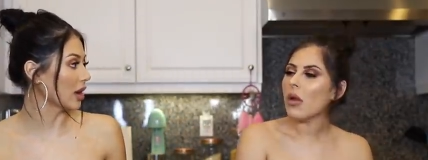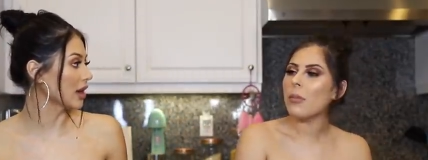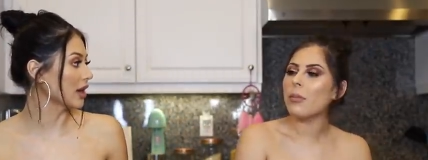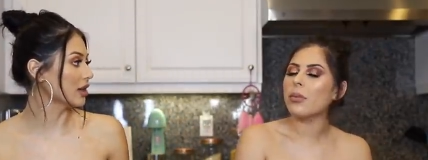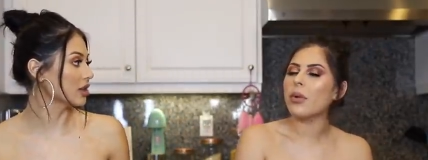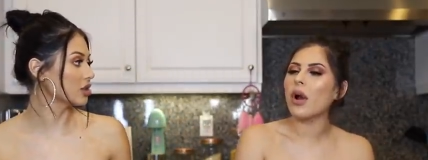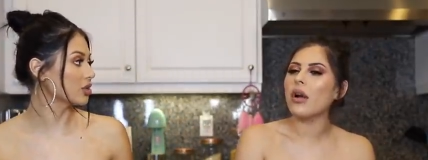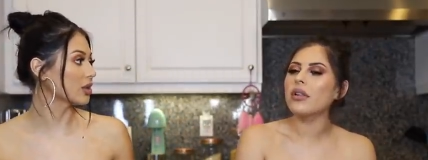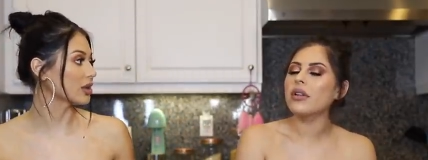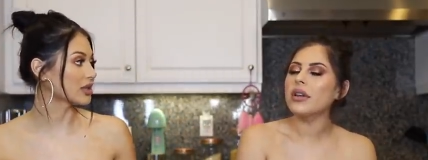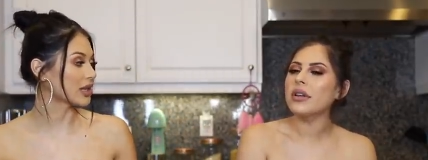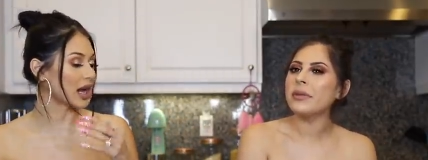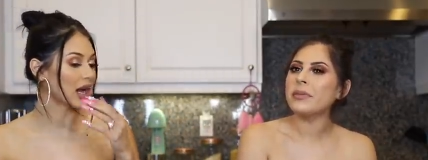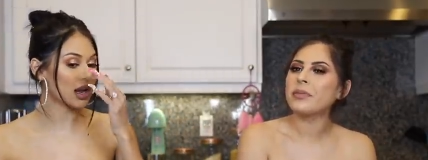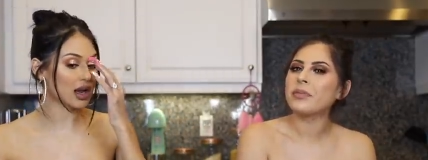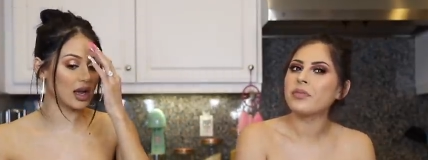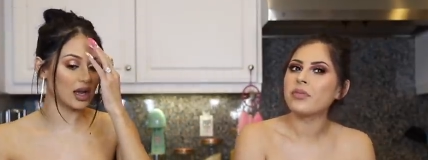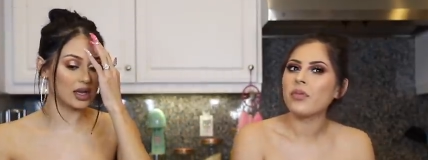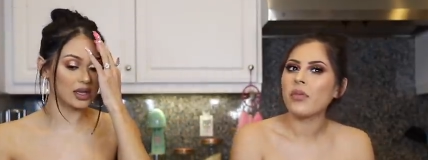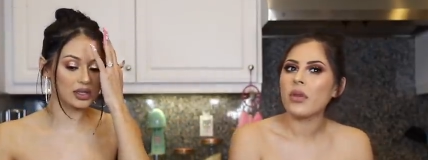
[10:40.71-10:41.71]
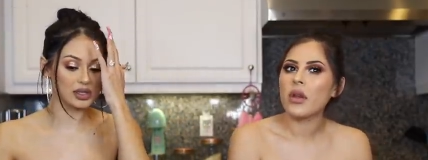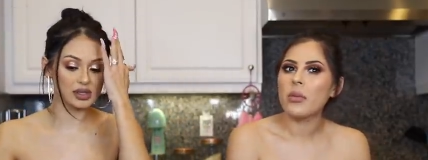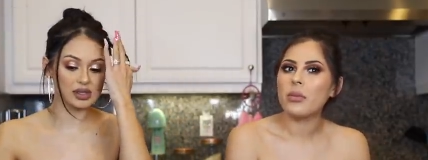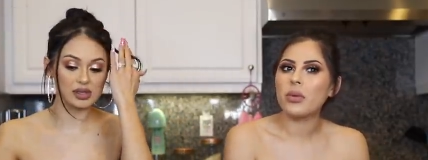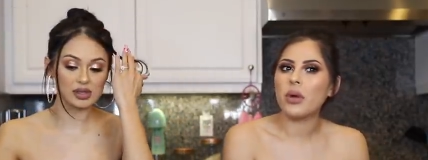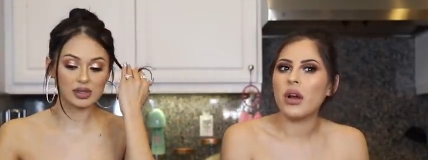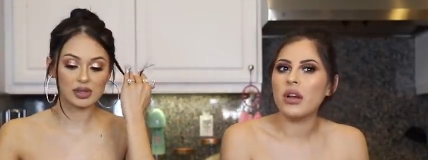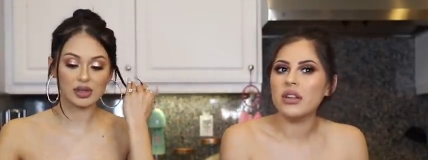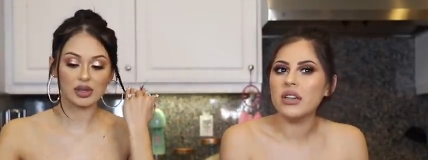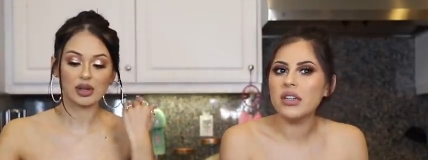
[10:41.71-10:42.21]
Speaker 1: running
Speaker 2: to attack us.
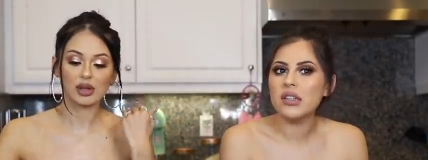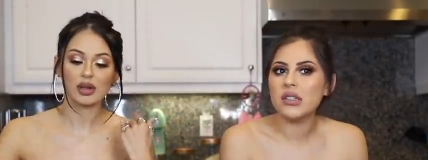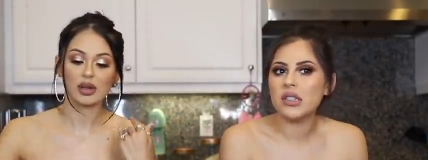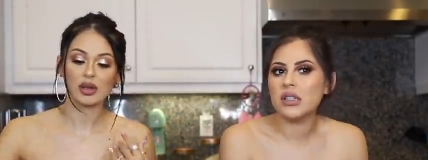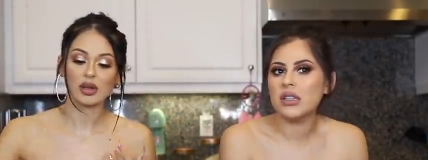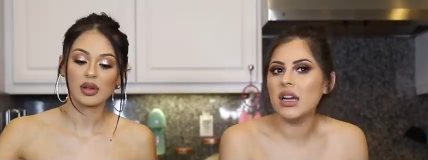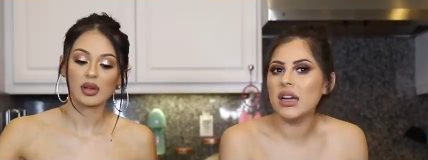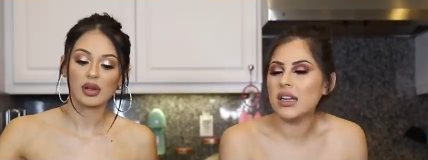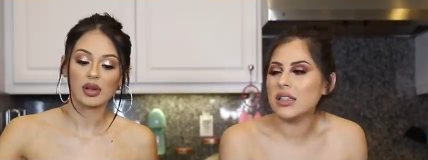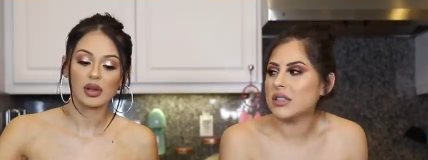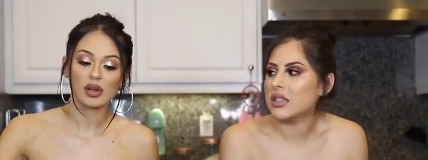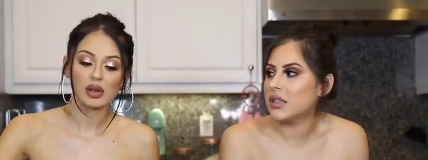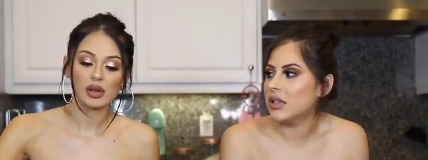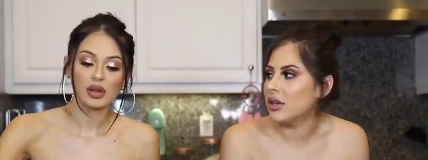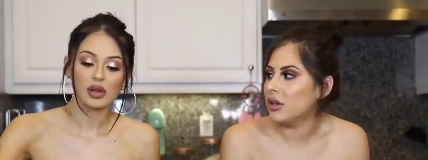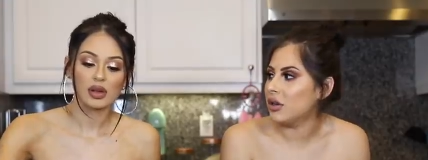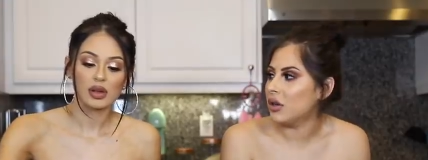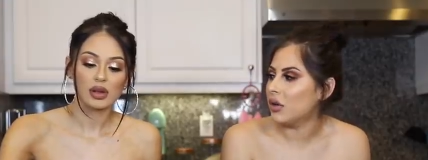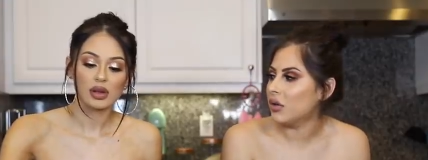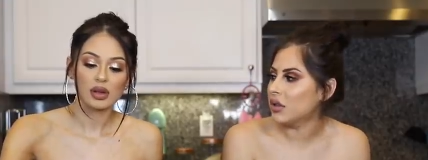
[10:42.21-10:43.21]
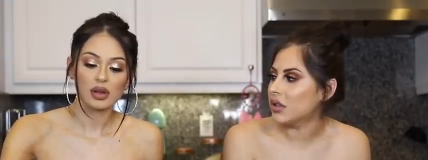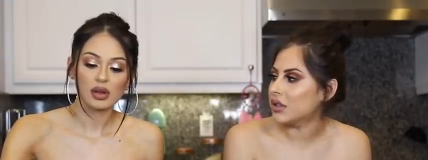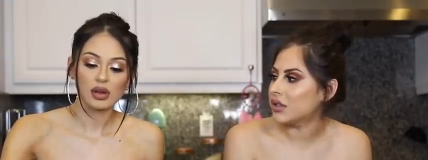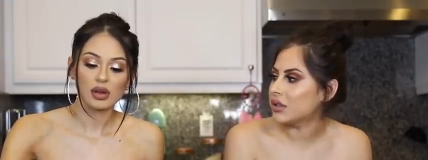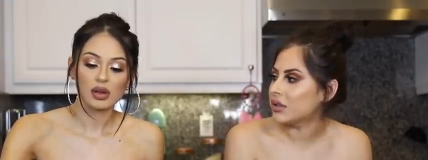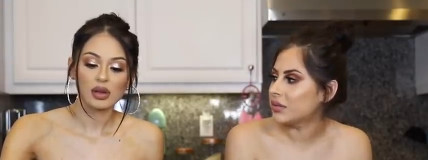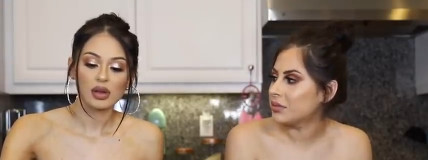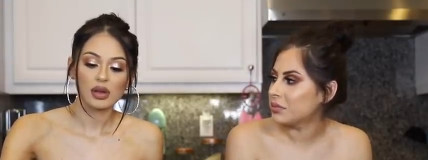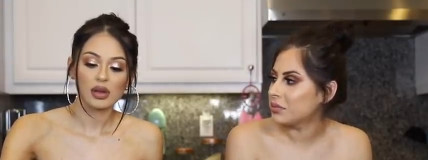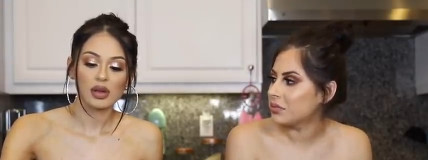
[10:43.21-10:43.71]
Probably it did that because it didn't know
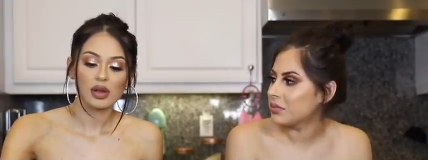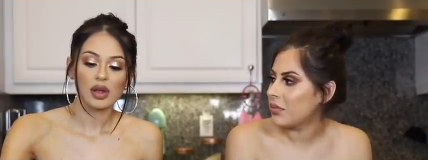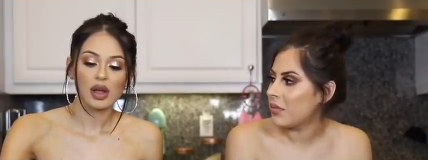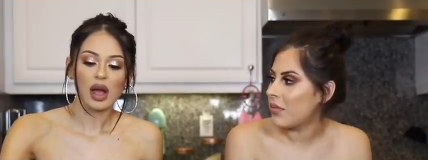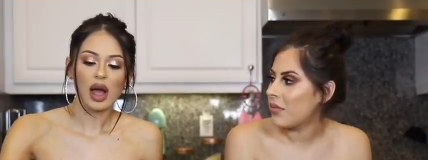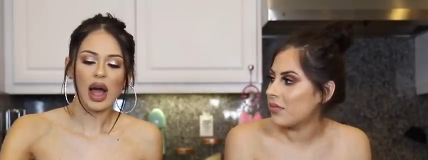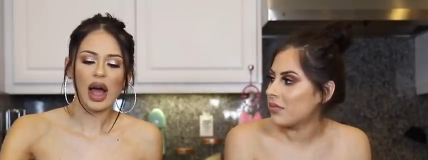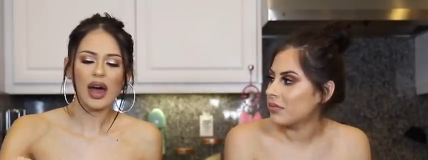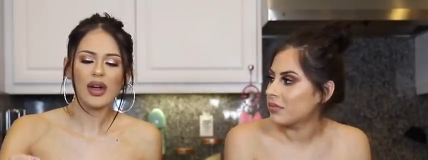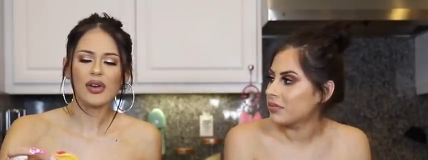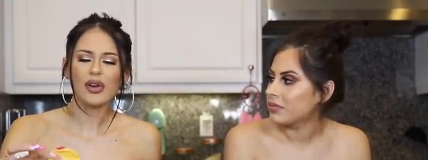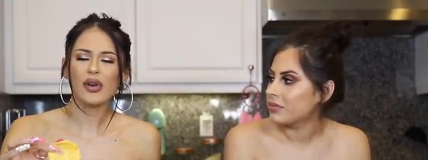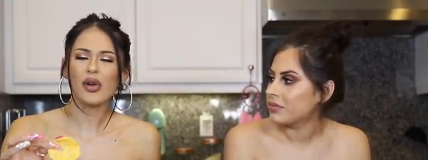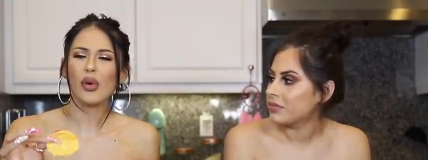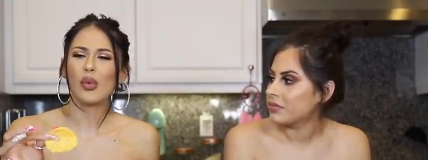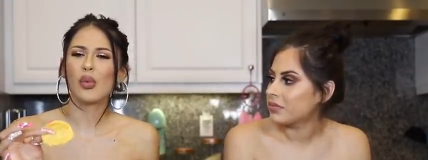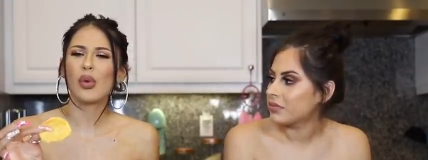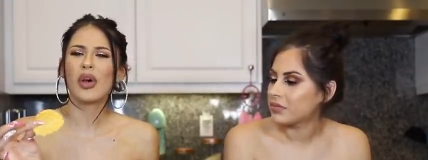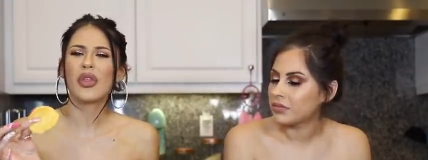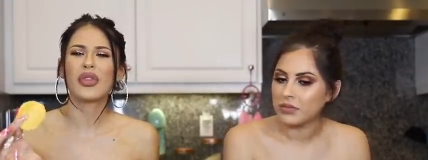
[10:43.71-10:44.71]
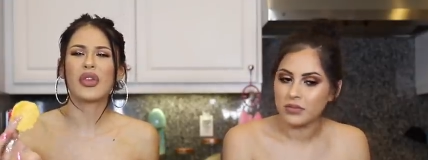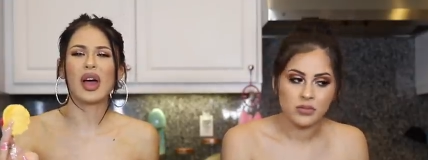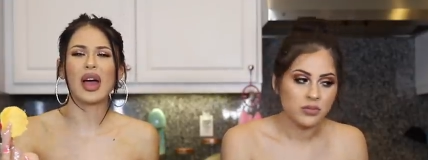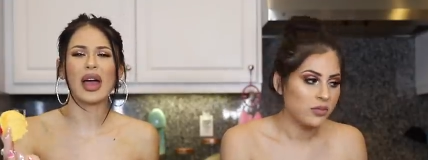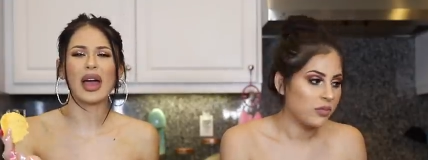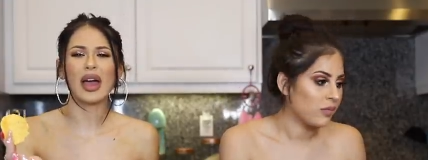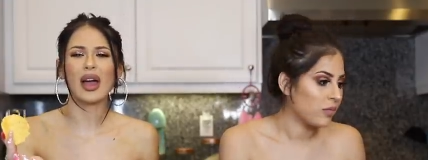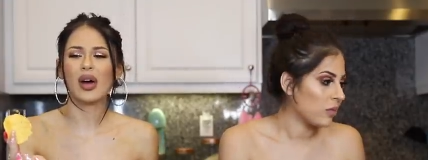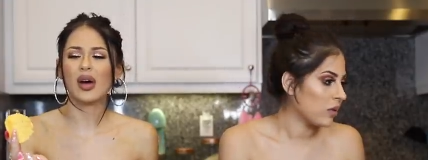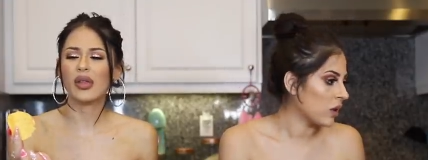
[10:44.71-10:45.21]
us.
Speaker 1: I don't know what the
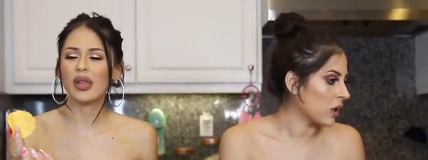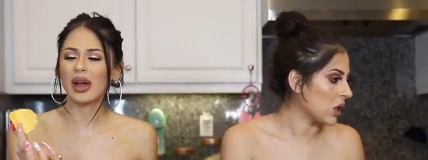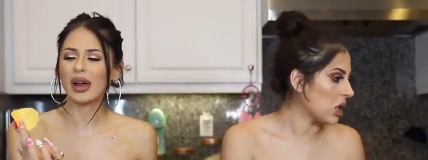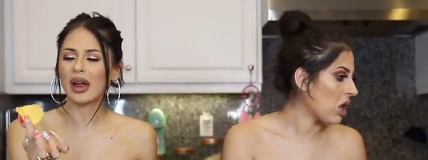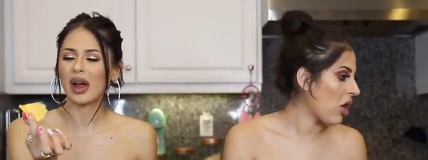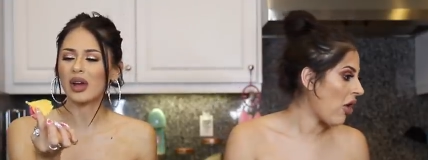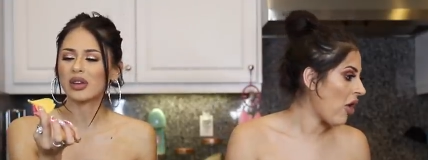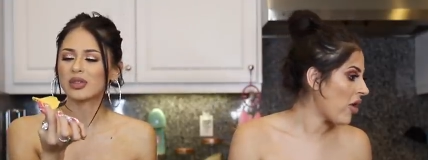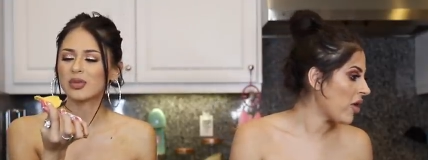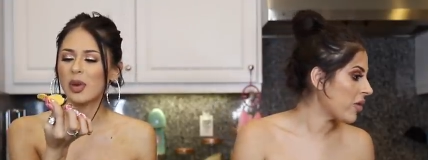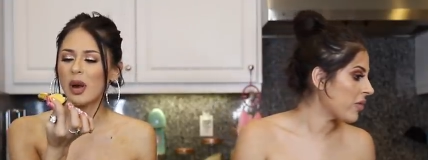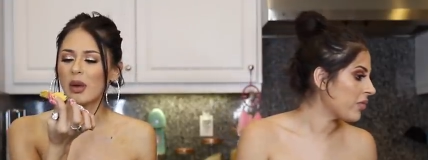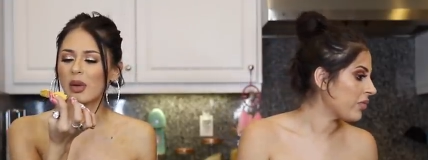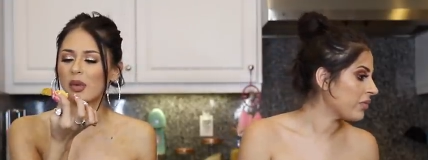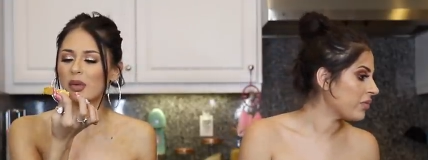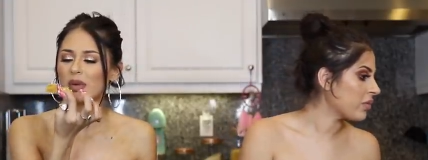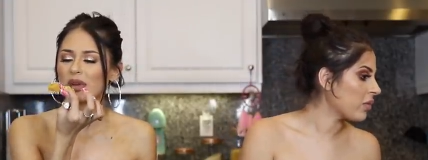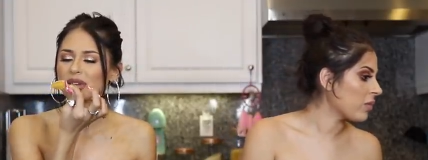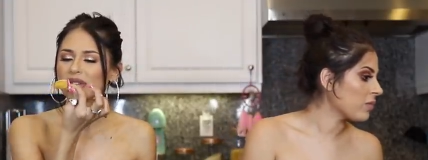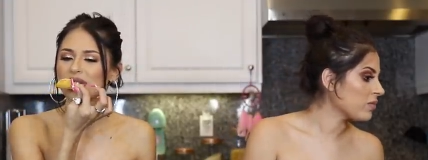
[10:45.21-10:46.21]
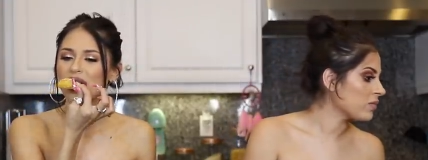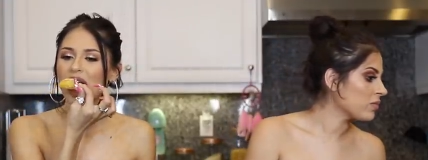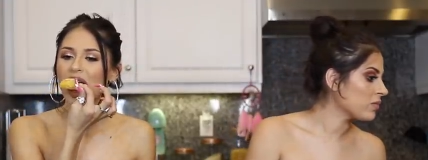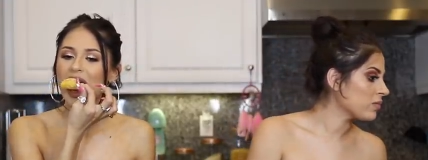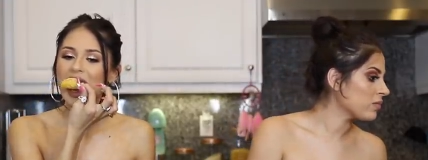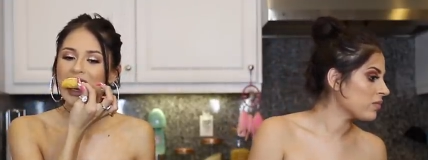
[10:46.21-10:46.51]
hell that cow's problem was.